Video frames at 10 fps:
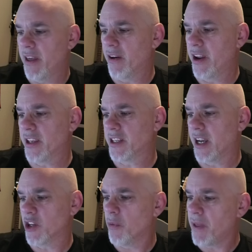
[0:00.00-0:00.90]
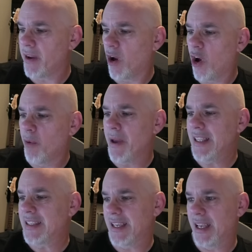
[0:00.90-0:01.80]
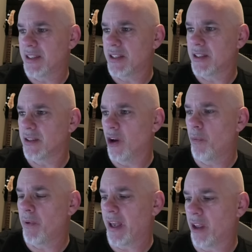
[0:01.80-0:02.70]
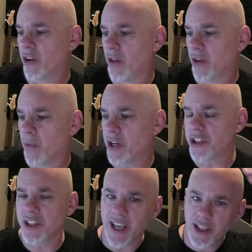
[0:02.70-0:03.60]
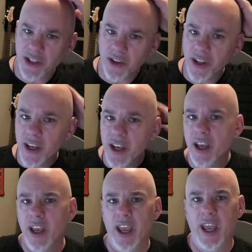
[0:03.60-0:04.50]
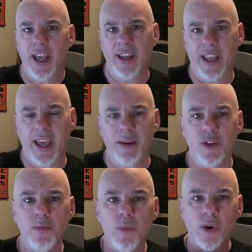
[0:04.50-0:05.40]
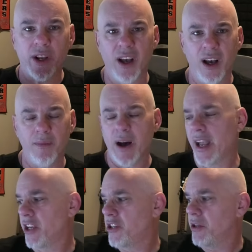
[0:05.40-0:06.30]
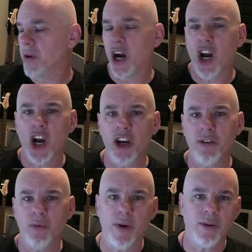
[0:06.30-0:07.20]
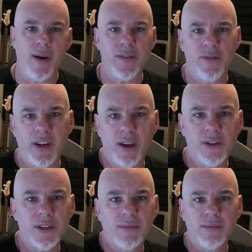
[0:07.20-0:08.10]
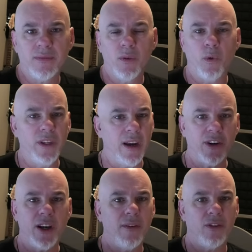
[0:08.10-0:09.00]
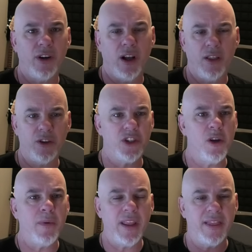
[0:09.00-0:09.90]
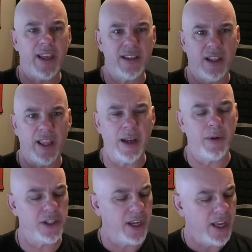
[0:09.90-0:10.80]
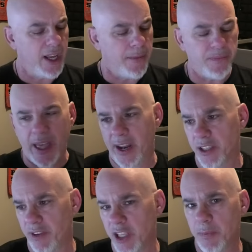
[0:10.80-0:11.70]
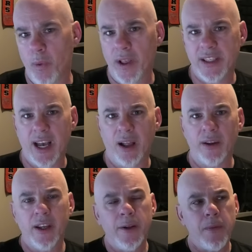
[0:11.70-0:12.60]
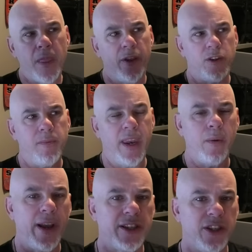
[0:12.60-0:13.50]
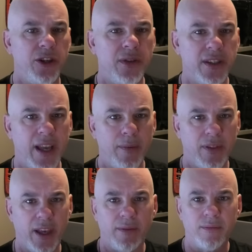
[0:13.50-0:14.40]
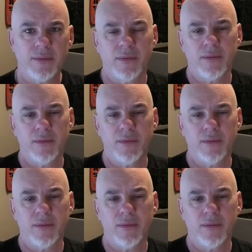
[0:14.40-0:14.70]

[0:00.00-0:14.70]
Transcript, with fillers: there it is, guys. Hope that all made sense. I hope I got all the questions answered. And again, there's more to come. I could do 100 WinCraps videos. We'll never cover it all. There's so many things in the language. And as Vince points out, there's many ways to do the same thing.